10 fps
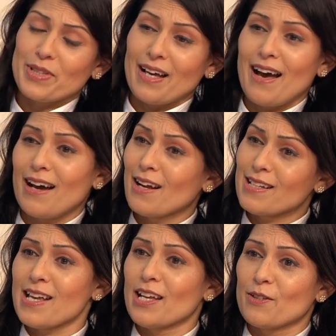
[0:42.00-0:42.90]
with that, and
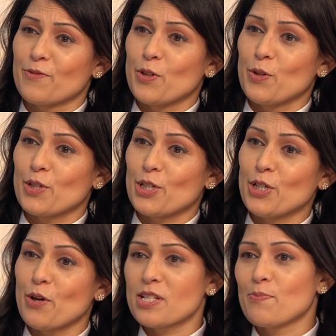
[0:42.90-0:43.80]
I take the view that,
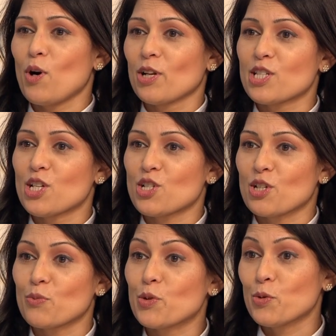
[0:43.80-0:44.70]
you know, as a
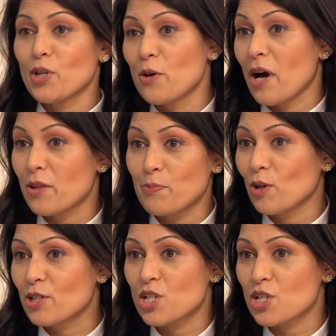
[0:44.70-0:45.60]
politician, we all know other
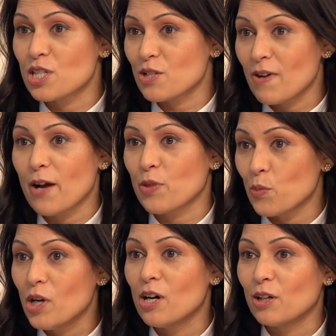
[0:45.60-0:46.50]
politicians around
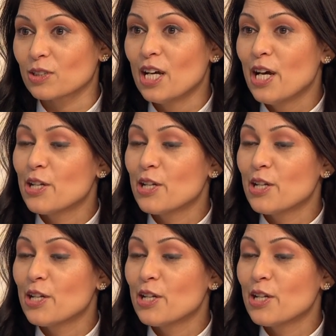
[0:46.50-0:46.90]
the world.